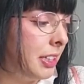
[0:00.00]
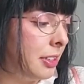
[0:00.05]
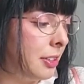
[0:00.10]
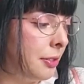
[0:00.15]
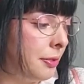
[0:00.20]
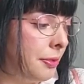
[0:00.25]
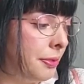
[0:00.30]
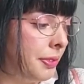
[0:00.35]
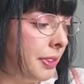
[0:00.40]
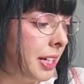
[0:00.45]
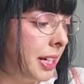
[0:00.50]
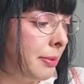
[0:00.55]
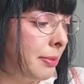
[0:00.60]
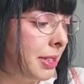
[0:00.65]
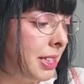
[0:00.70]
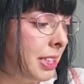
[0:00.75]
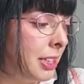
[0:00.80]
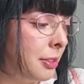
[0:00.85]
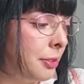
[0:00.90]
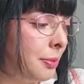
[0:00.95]
You've
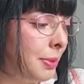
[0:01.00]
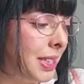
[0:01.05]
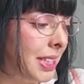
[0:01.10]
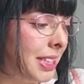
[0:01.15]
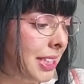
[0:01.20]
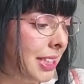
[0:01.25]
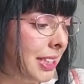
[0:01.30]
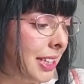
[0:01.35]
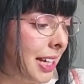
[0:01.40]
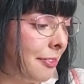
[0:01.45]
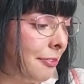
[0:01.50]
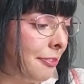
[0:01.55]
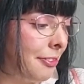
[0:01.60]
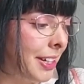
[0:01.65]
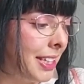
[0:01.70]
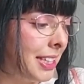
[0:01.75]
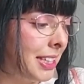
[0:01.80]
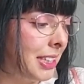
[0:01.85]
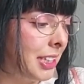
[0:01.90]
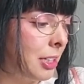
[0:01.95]
traveled to visit a
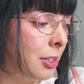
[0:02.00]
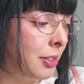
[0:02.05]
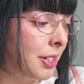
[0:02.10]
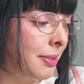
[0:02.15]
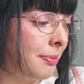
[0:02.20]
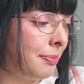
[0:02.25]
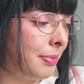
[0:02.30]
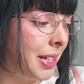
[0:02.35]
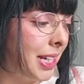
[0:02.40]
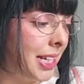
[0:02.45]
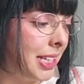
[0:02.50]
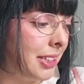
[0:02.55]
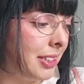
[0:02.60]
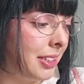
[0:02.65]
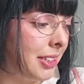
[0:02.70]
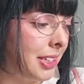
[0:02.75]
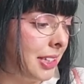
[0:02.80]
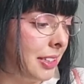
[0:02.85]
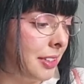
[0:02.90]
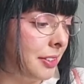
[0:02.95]
fancy looking place
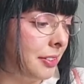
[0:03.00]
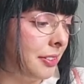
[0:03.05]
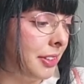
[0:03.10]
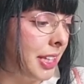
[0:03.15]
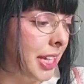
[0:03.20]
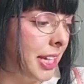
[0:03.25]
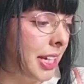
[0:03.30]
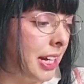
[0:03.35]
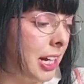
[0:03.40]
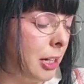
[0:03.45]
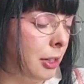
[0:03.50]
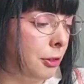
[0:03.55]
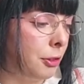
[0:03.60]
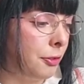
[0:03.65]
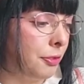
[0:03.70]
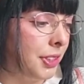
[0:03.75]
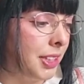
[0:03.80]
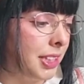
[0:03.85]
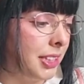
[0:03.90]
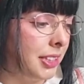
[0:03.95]
just to take
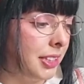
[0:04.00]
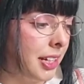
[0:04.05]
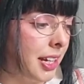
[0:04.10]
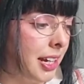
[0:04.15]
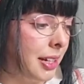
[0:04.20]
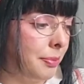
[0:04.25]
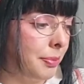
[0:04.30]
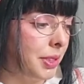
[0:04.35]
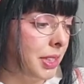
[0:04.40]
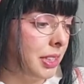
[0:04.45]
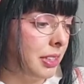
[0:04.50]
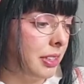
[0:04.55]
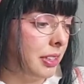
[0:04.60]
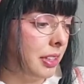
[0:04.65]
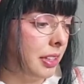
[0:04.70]
outfit snaps.